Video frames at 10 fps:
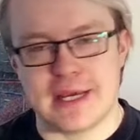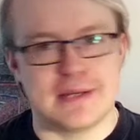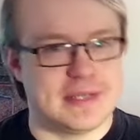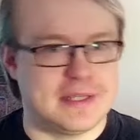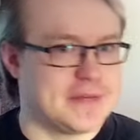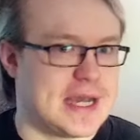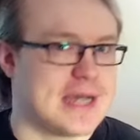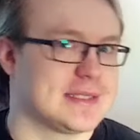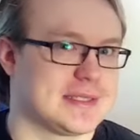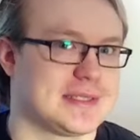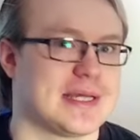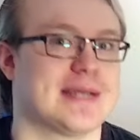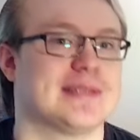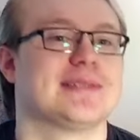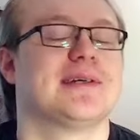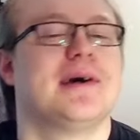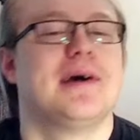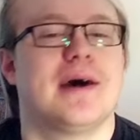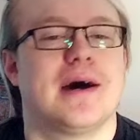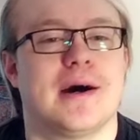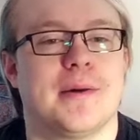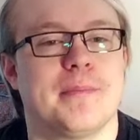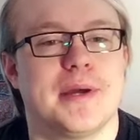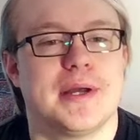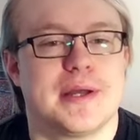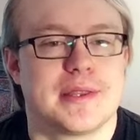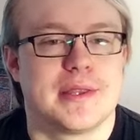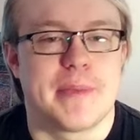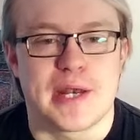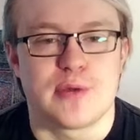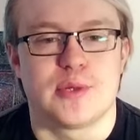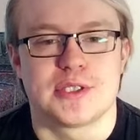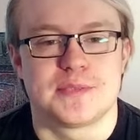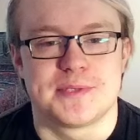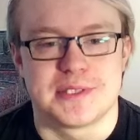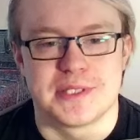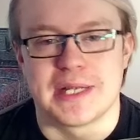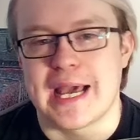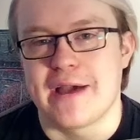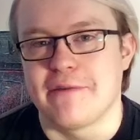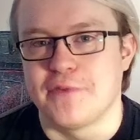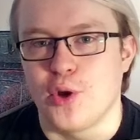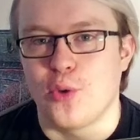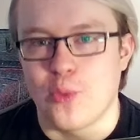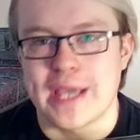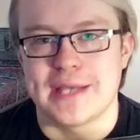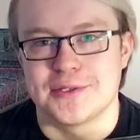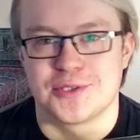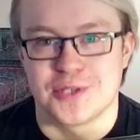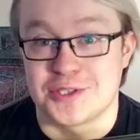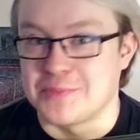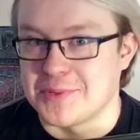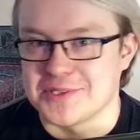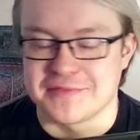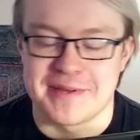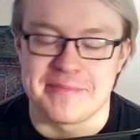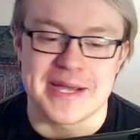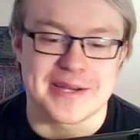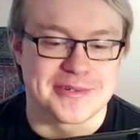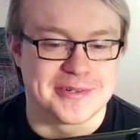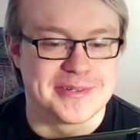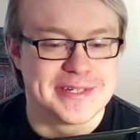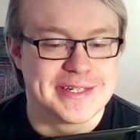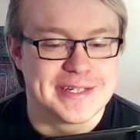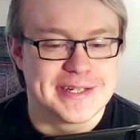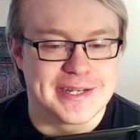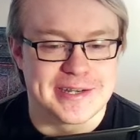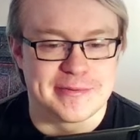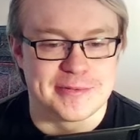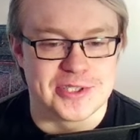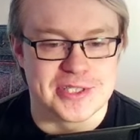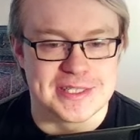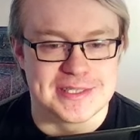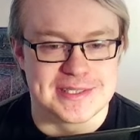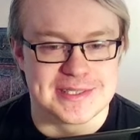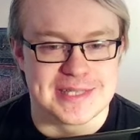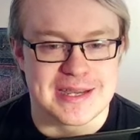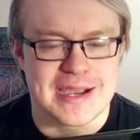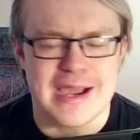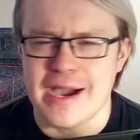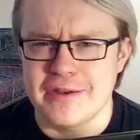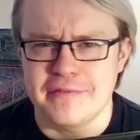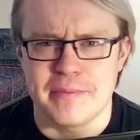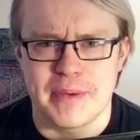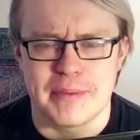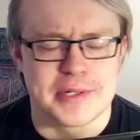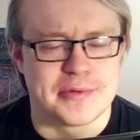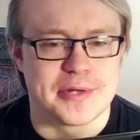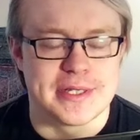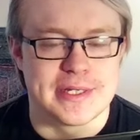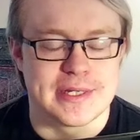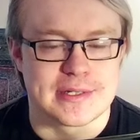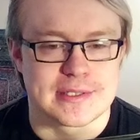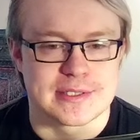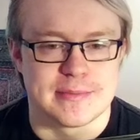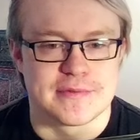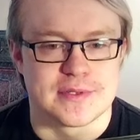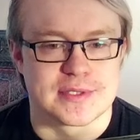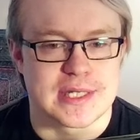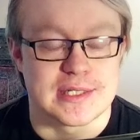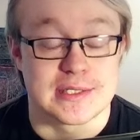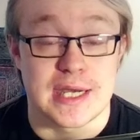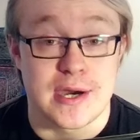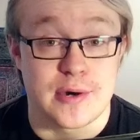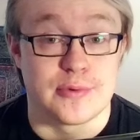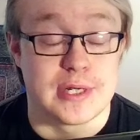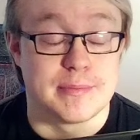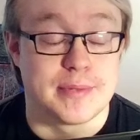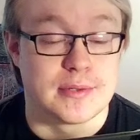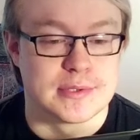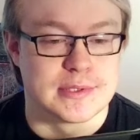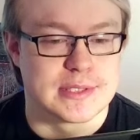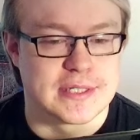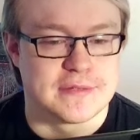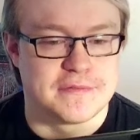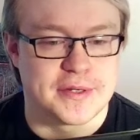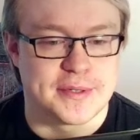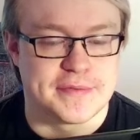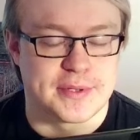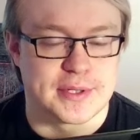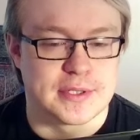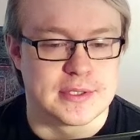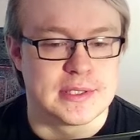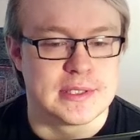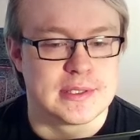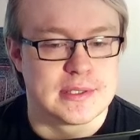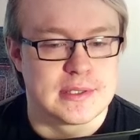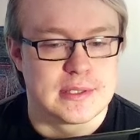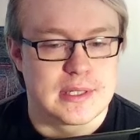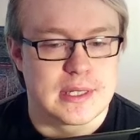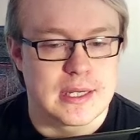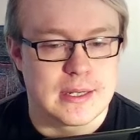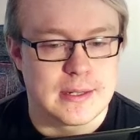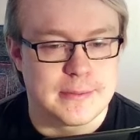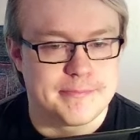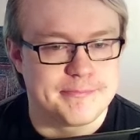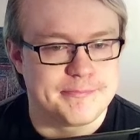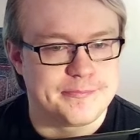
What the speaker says: even as it stands, the Battlewasps still have no way to search most of their back row, which is kind of a bummer, really, because some of those cards are really potent and very, very good. But